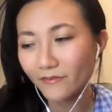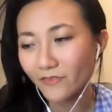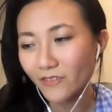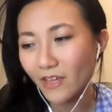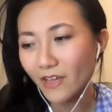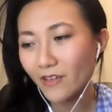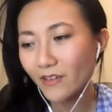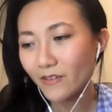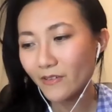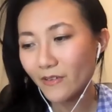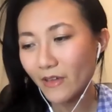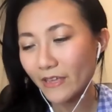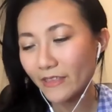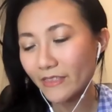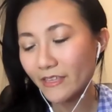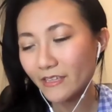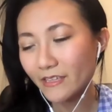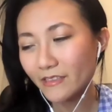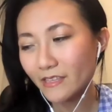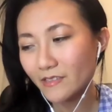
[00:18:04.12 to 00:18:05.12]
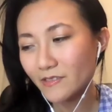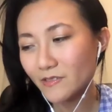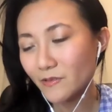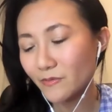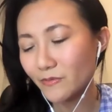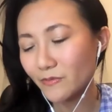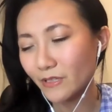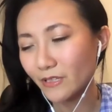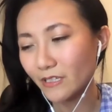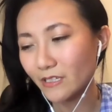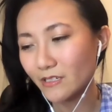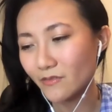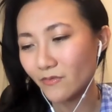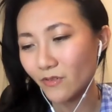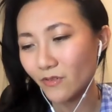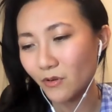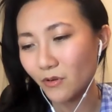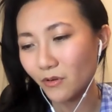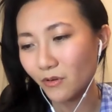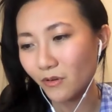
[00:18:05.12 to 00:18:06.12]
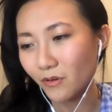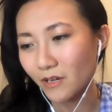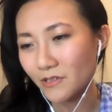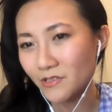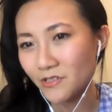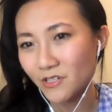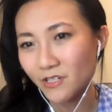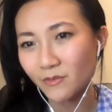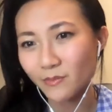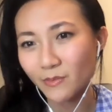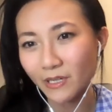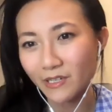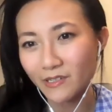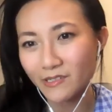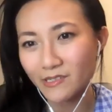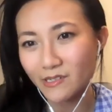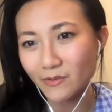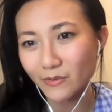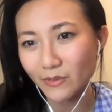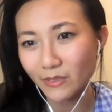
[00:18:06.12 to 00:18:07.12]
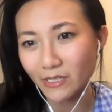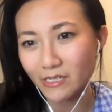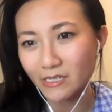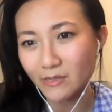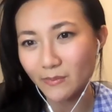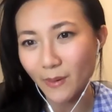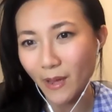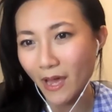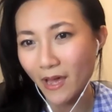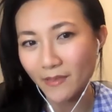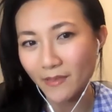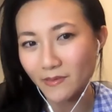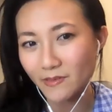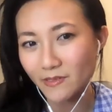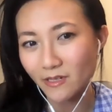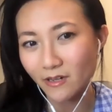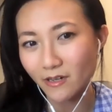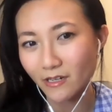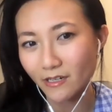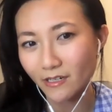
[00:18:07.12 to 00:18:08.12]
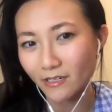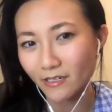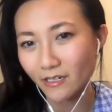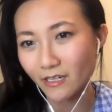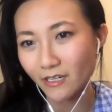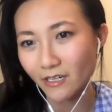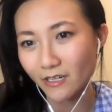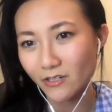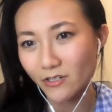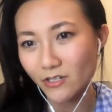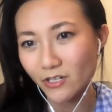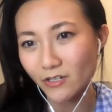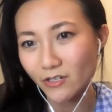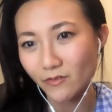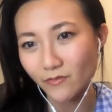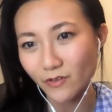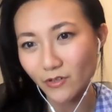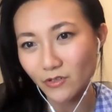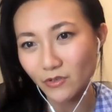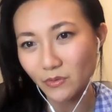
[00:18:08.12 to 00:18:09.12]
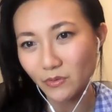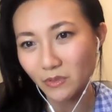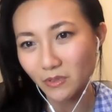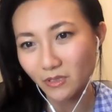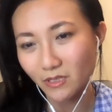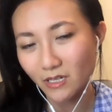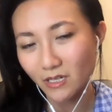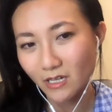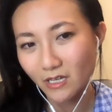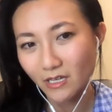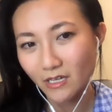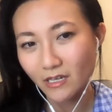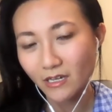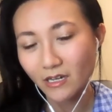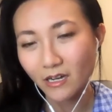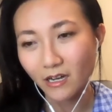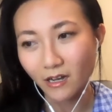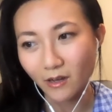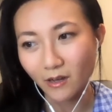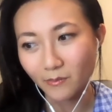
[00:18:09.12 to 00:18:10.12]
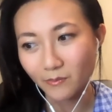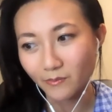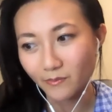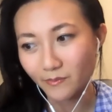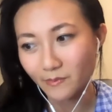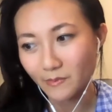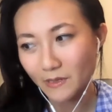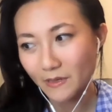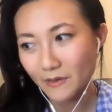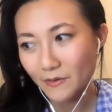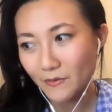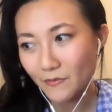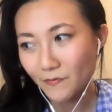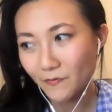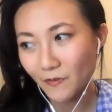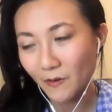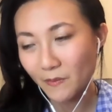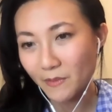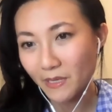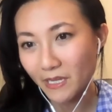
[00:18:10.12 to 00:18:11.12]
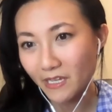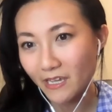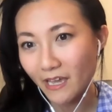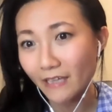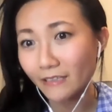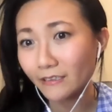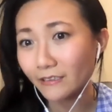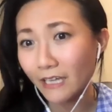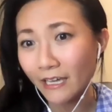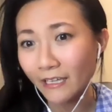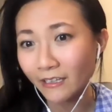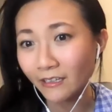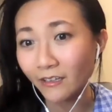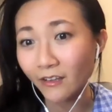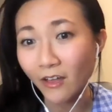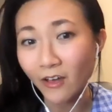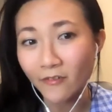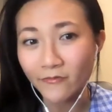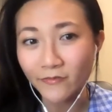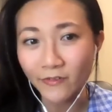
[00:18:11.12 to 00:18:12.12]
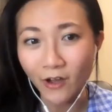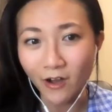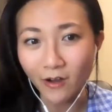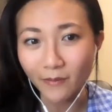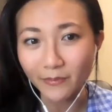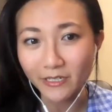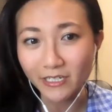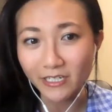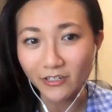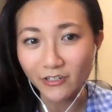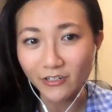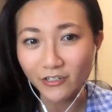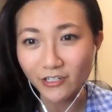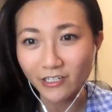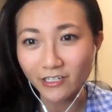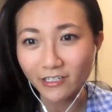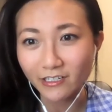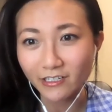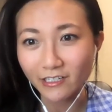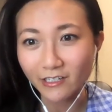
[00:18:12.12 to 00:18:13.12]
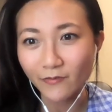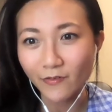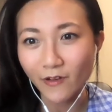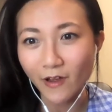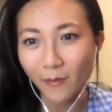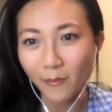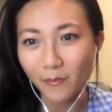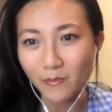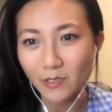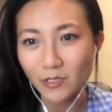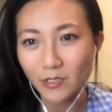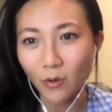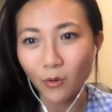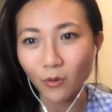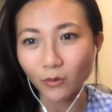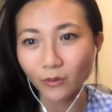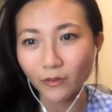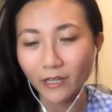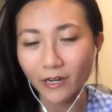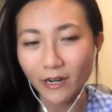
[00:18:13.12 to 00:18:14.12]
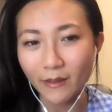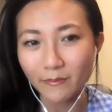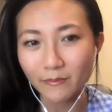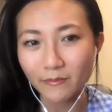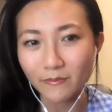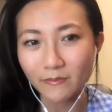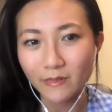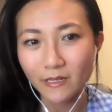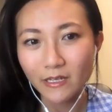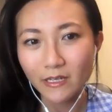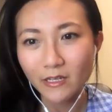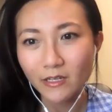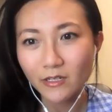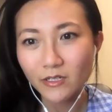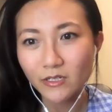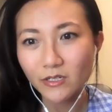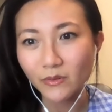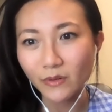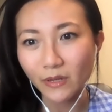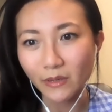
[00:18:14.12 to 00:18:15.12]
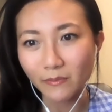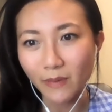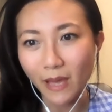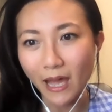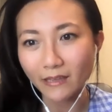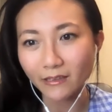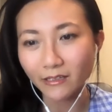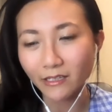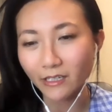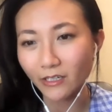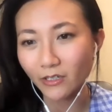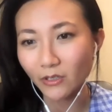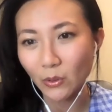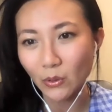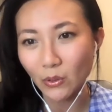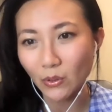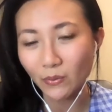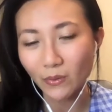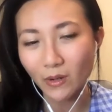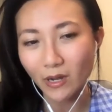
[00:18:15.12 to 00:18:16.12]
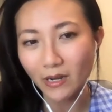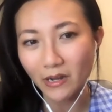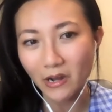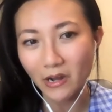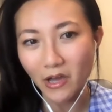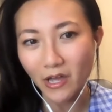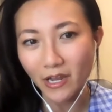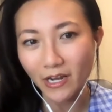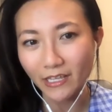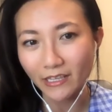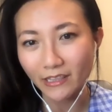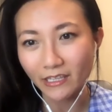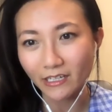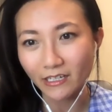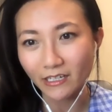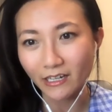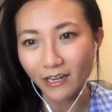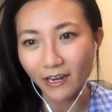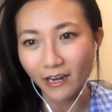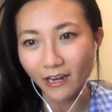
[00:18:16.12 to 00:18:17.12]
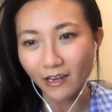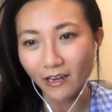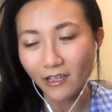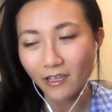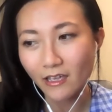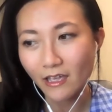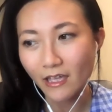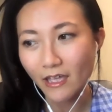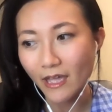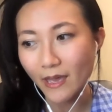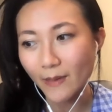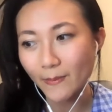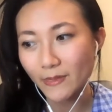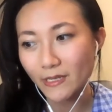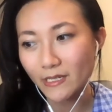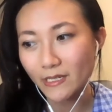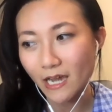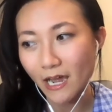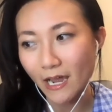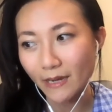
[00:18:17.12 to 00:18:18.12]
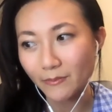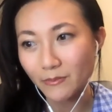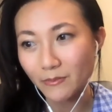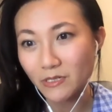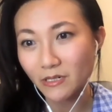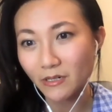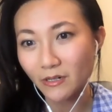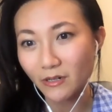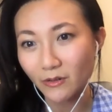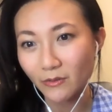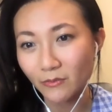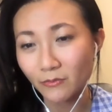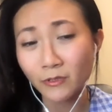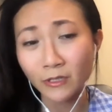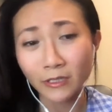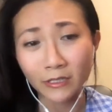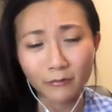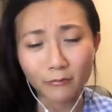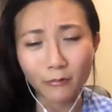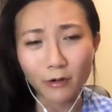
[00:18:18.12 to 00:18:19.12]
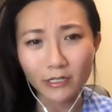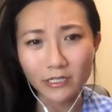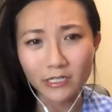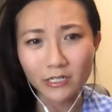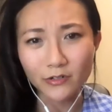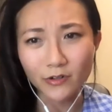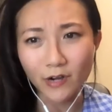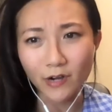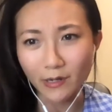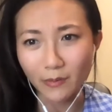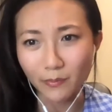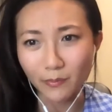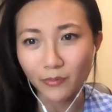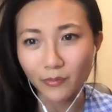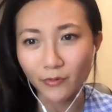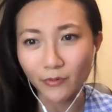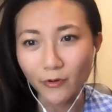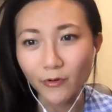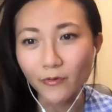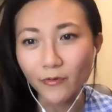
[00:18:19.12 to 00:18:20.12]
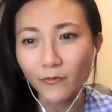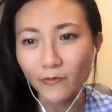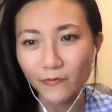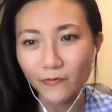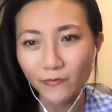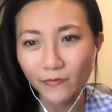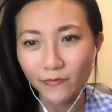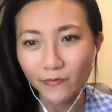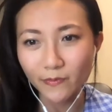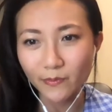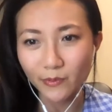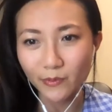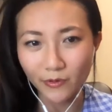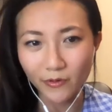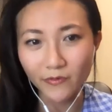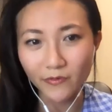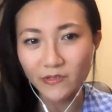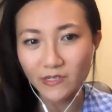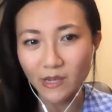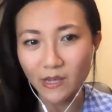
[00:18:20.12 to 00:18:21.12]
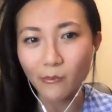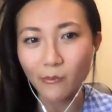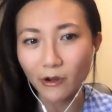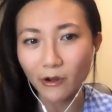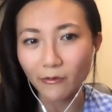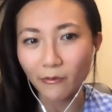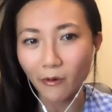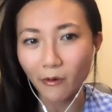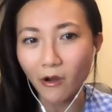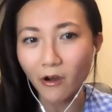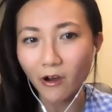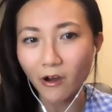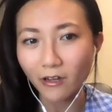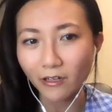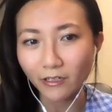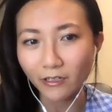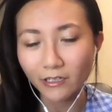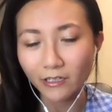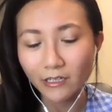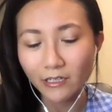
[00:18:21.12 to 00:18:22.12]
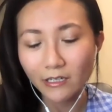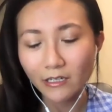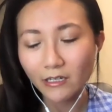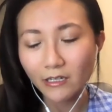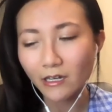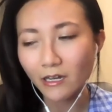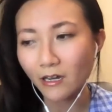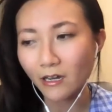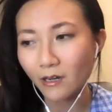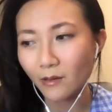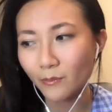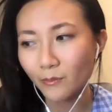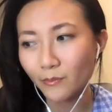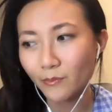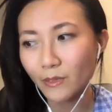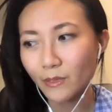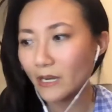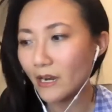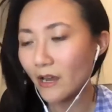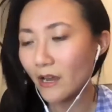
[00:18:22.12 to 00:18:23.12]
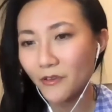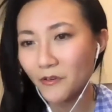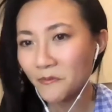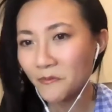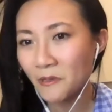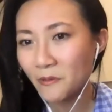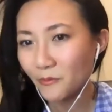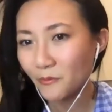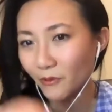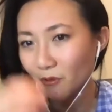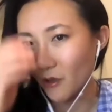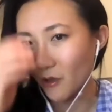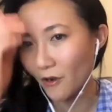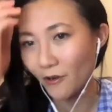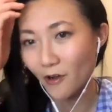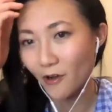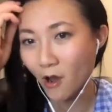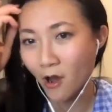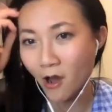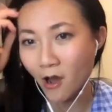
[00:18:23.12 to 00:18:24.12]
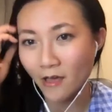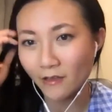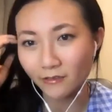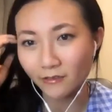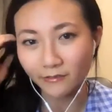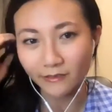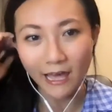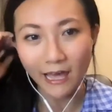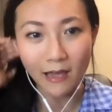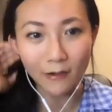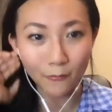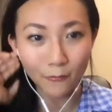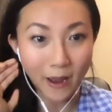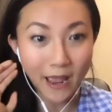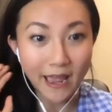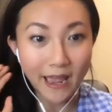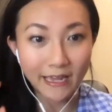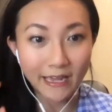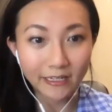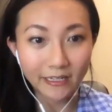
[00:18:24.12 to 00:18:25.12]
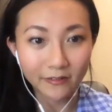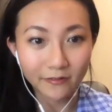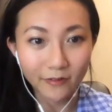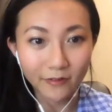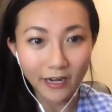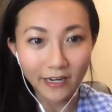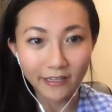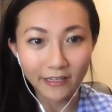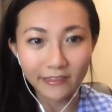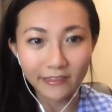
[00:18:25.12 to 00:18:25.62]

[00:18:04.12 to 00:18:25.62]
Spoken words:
I think that's a really difficult question because it really depends on each individual. For me, I love competition. If I'm told that I'm doing badly or whatnot, I think I am the type to really want to try to prove someone wrong. But other people are not that way, right?